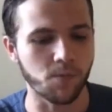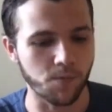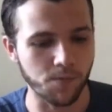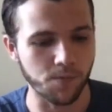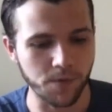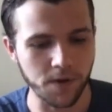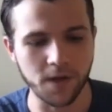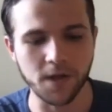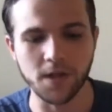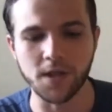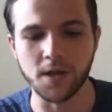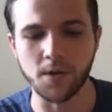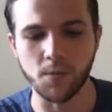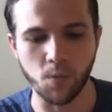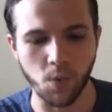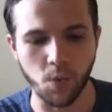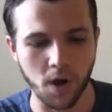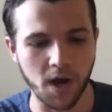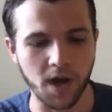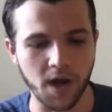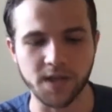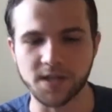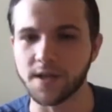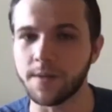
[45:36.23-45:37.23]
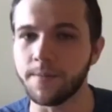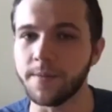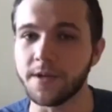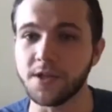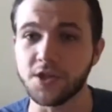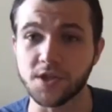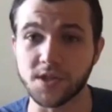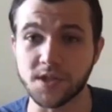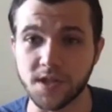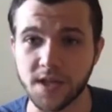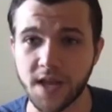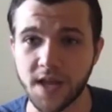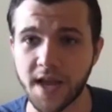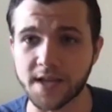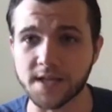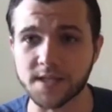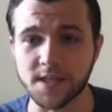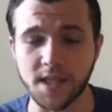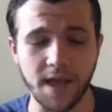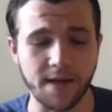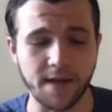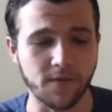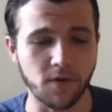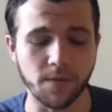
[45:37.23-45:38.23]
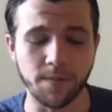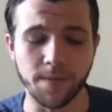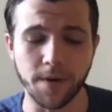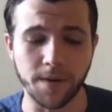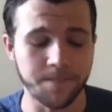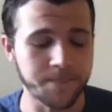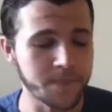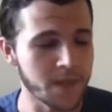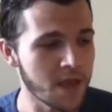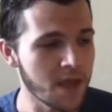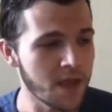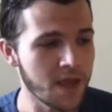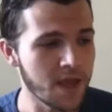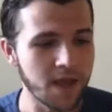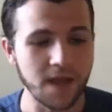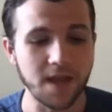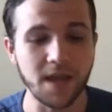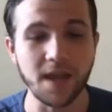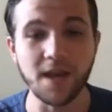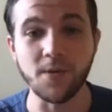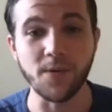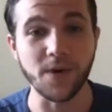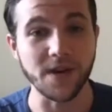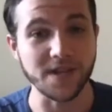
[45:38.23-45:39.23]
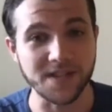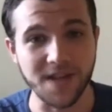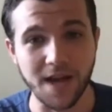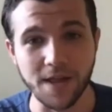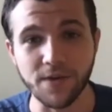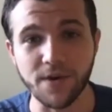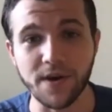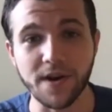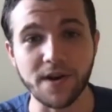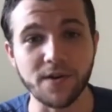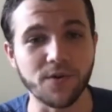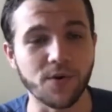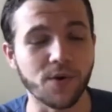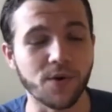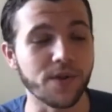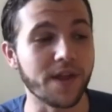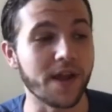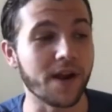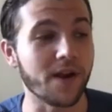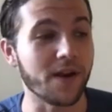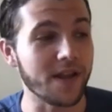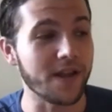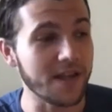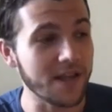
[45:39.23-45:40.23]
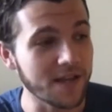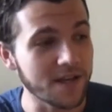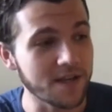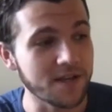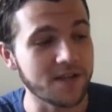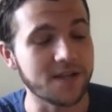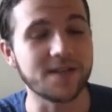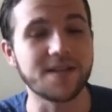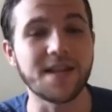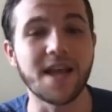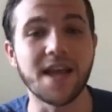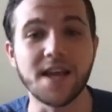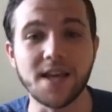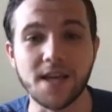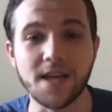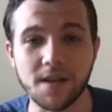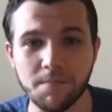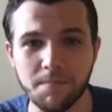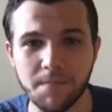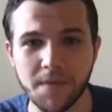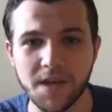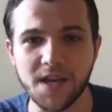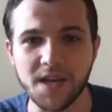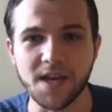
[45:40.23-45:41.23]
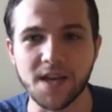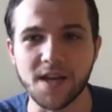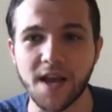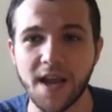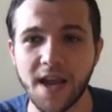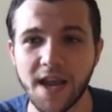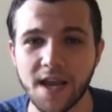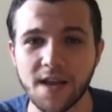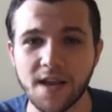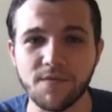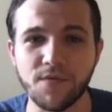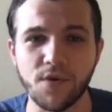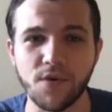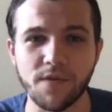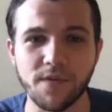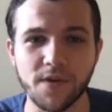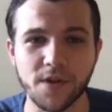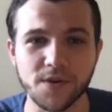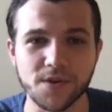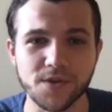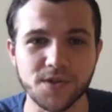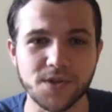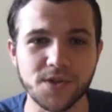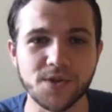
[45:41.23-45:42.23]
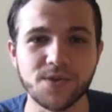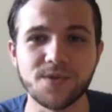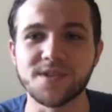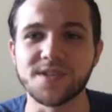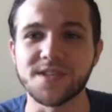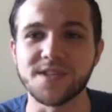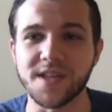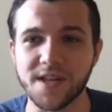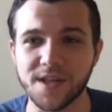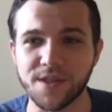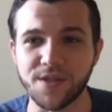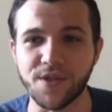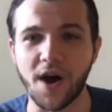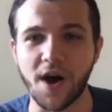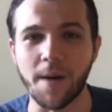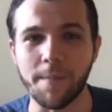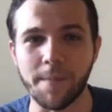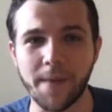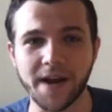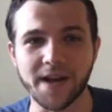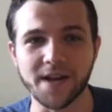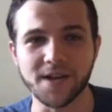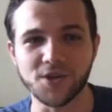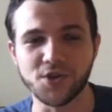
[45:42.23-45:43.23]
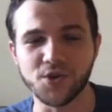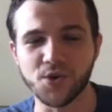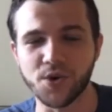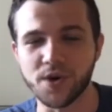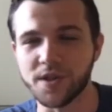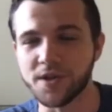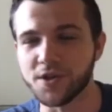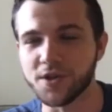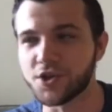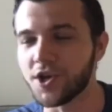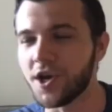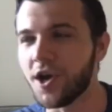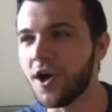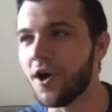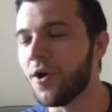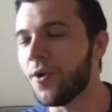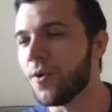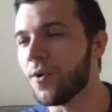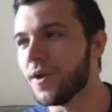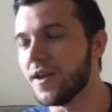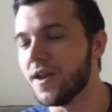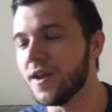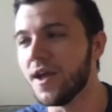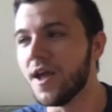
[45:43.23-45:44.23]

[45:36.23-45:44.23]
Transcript: really was, I mean, just next level. But anyways, neither here nor there, he had taken me and a handful of other students that he thought might enjoy the show. And,